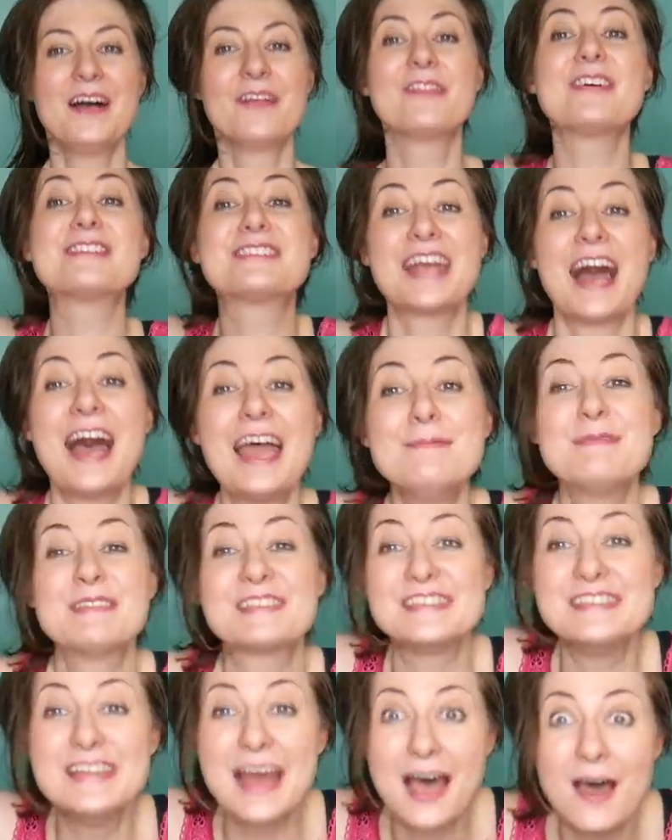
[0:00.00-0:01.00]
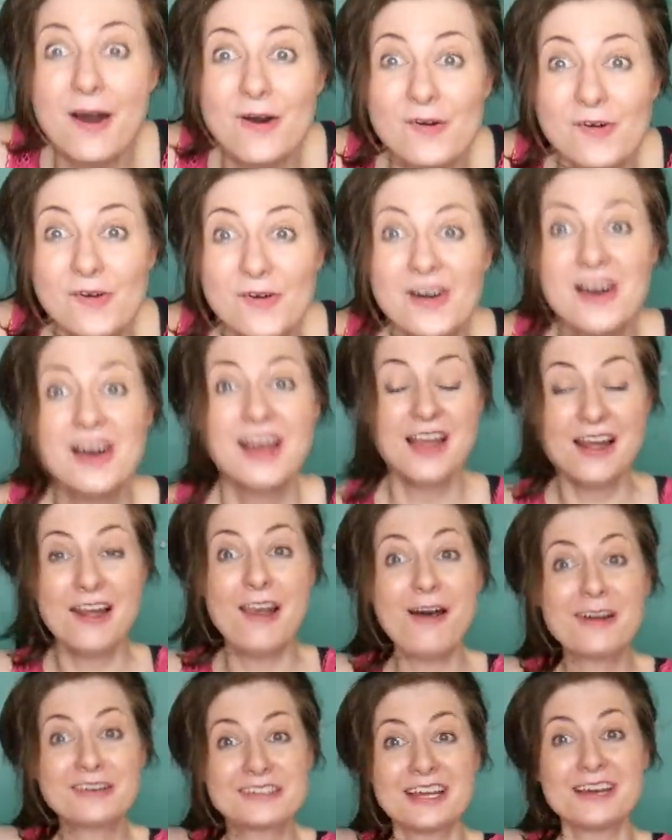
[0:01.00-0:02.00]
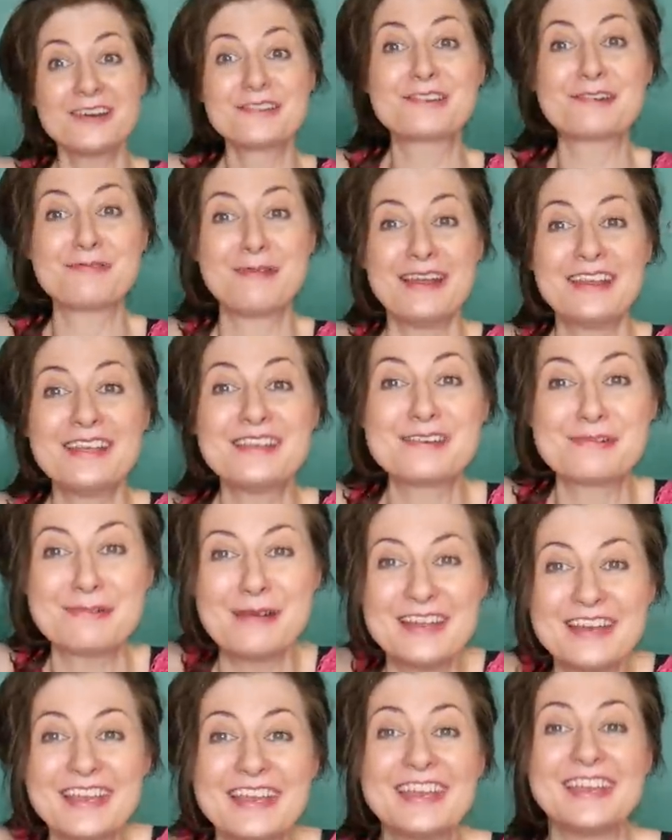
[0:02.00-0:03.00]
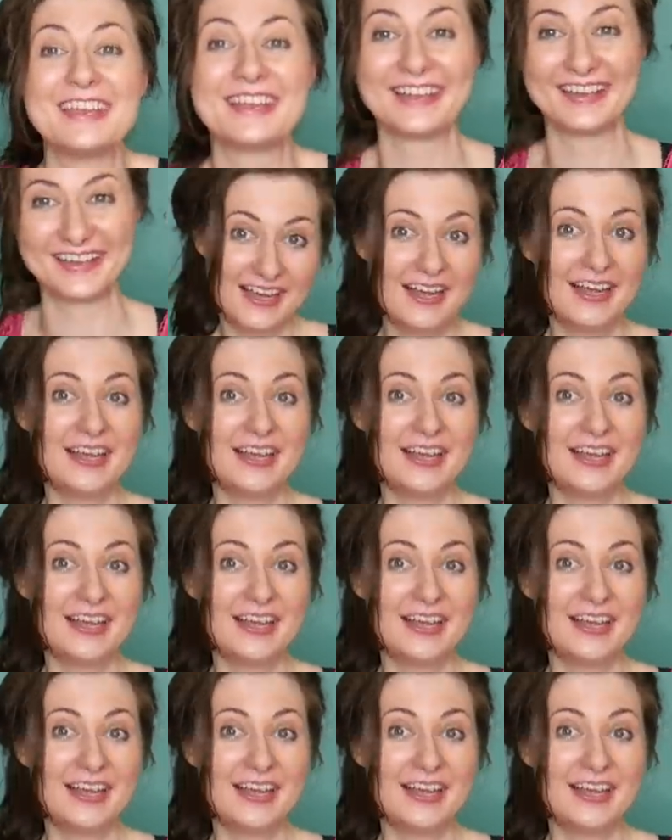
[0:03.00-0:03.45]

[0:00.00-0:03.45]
the time is now. Lockdown 2020!